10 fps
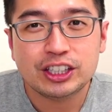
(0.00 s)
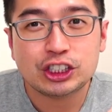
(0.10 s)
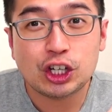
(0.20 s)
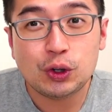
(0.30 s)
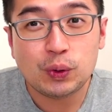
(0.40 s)

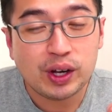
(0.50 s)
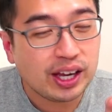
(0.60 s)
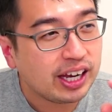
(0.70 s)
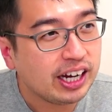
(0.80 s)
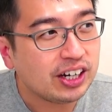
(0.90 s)
So
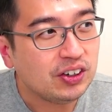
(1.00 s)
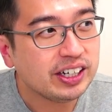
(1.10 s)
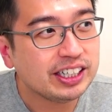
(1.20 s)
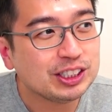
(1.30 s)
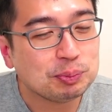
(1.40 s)
here
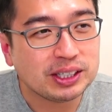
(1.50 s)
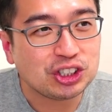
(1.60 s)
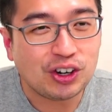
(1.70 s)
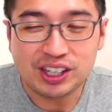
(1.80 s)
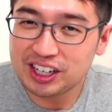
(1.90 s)
is my
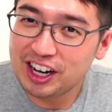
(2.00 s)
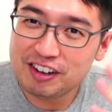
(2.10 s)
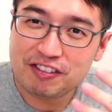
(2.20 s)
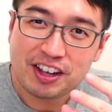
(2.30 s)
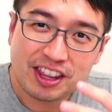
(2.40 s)
chart
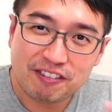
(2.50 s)
of